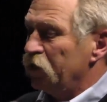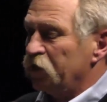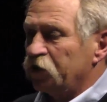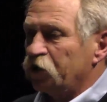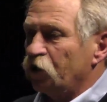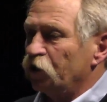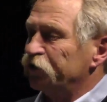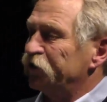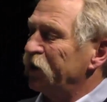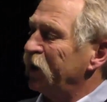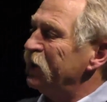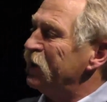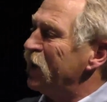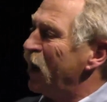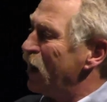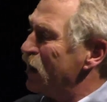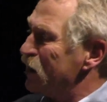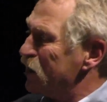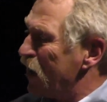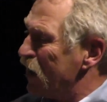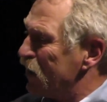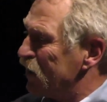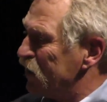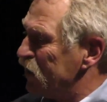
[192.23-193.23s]
the
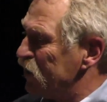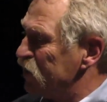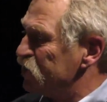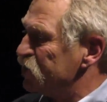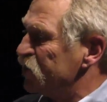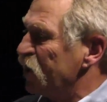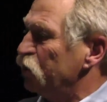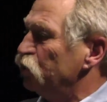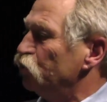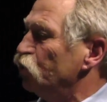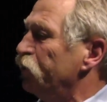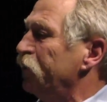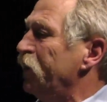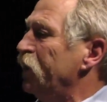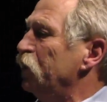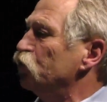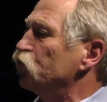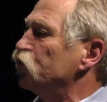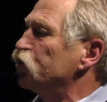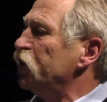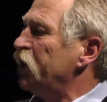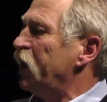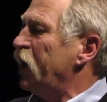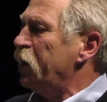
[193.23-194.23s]
EFSA,
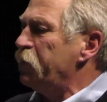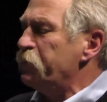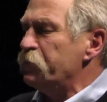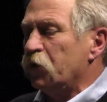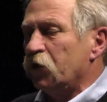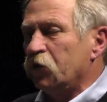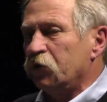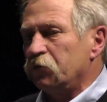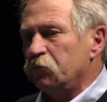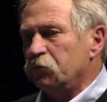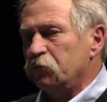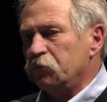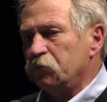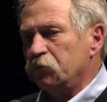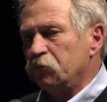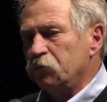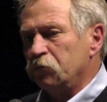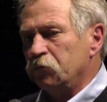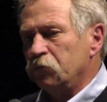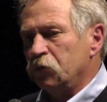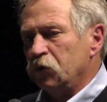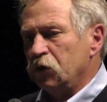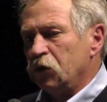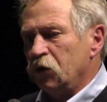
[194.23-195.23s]
whenever
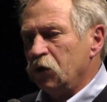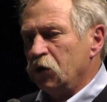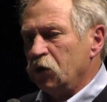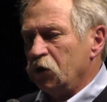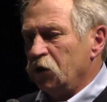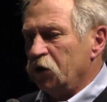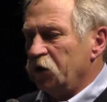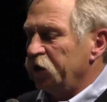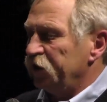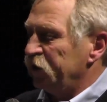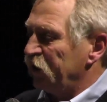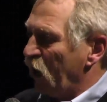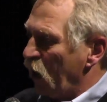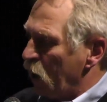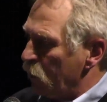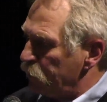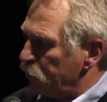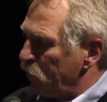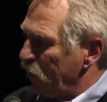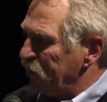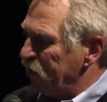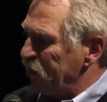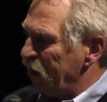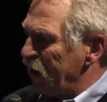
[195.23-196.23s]
they
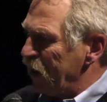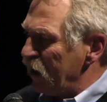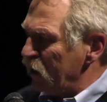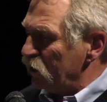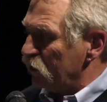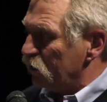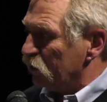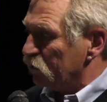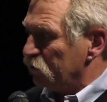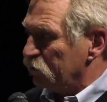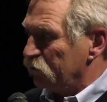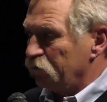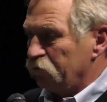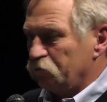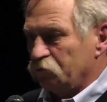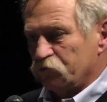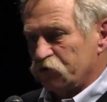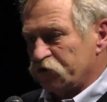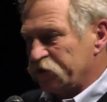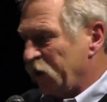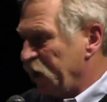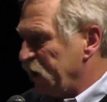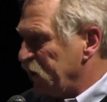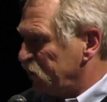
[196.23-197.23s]

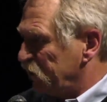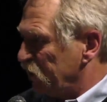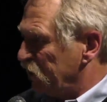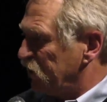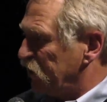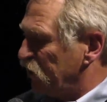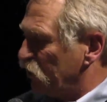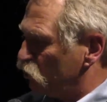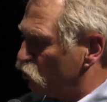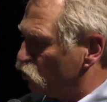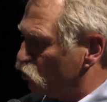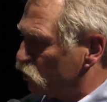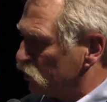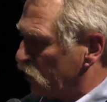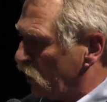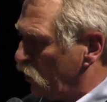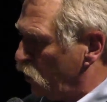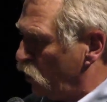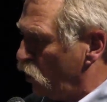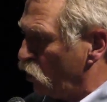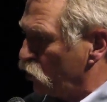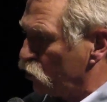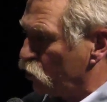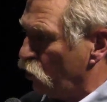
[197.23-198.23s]
analyze a new
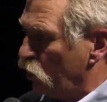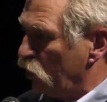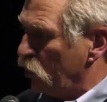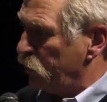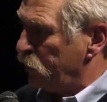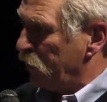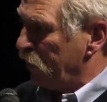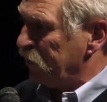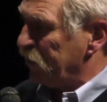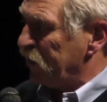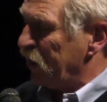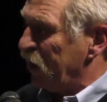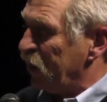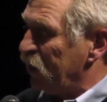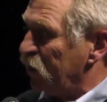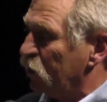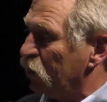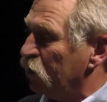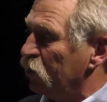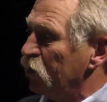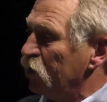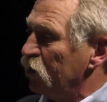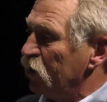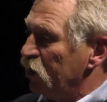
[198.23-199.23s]
GMO,
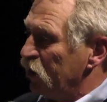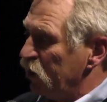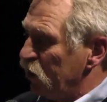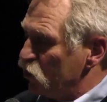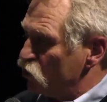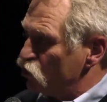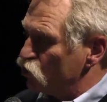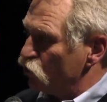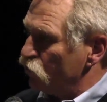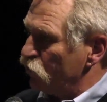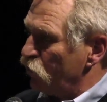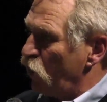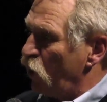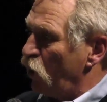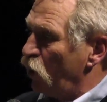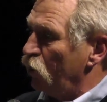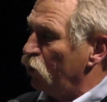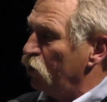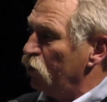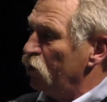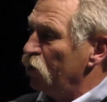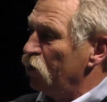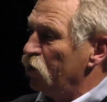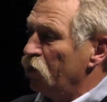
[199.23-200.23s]
and it's been said a
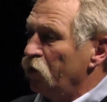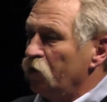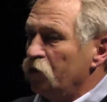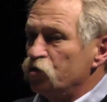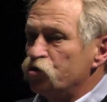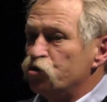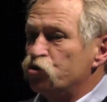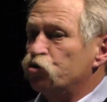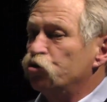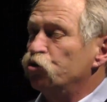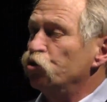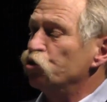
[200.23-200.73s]
while ago,